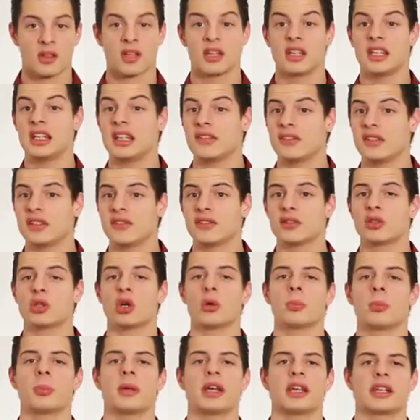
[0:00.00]
Even if you
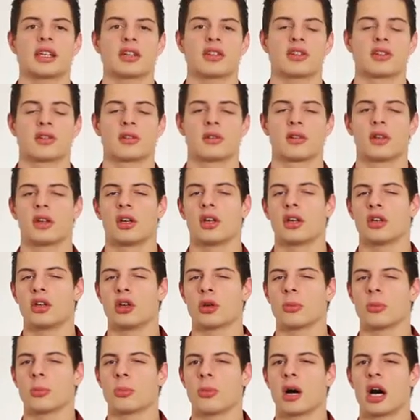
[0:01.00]
don't make it,
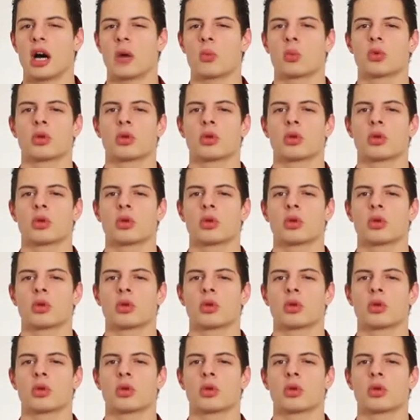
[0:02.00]
your mom